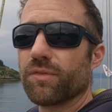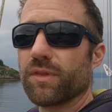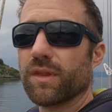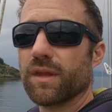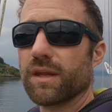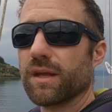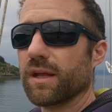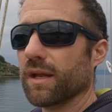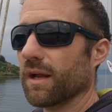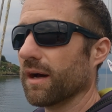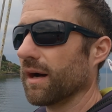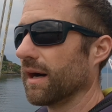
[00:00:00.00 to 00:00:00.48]

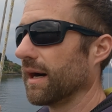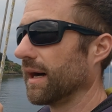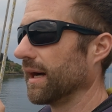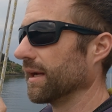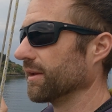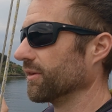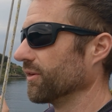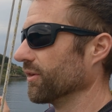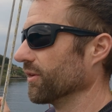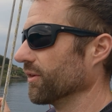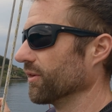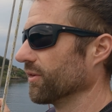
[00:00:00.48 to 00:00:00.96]
you know,
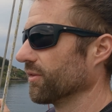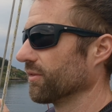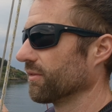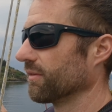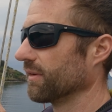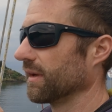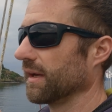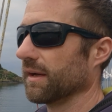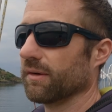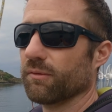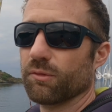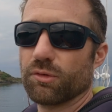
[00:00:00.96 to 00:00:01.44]

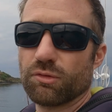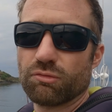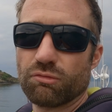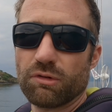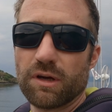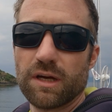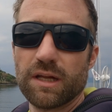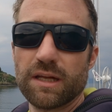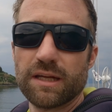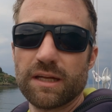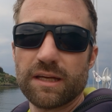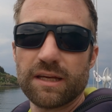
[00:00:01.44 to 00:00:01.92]
it was
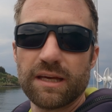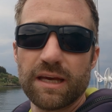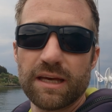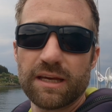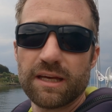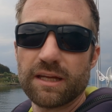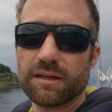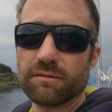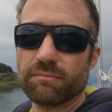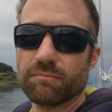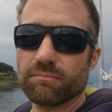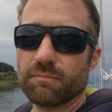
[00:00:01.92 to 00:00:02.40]
really
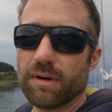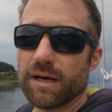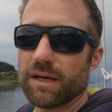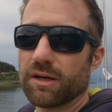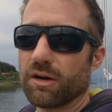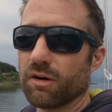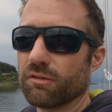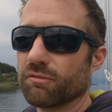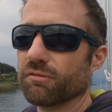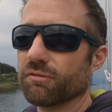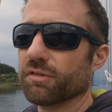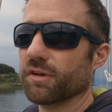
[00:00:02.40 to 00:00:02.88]
kicking my
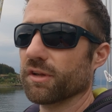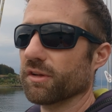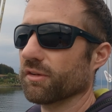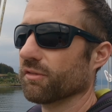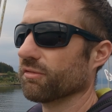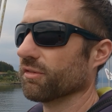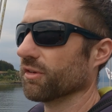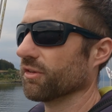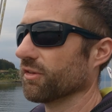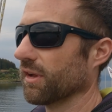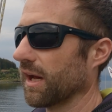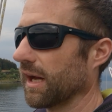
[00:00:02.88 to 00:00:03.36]
confidence
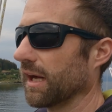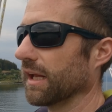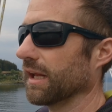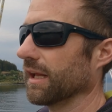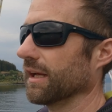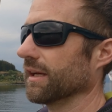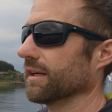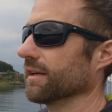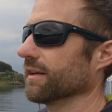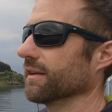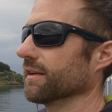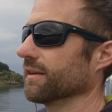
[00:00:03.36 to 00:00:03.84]
for
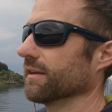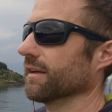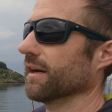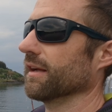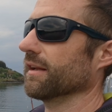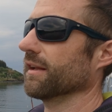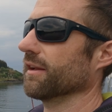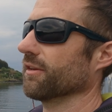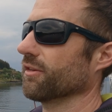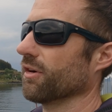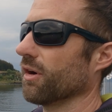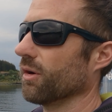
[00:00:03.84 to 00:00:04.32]
sailing
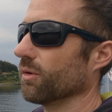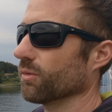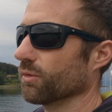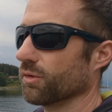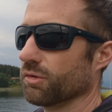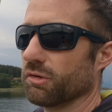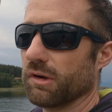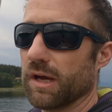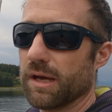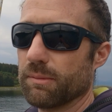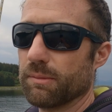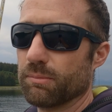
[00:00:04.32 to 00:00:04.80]
and this whole
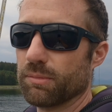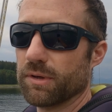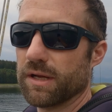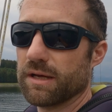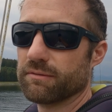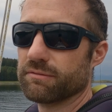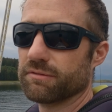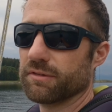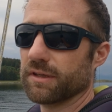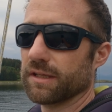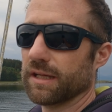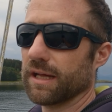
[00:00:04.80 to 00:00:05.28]
trip and
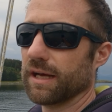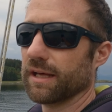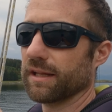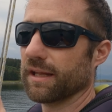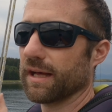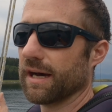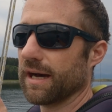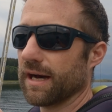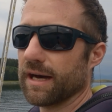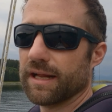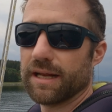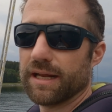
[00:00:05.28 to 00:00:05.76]
everything like that.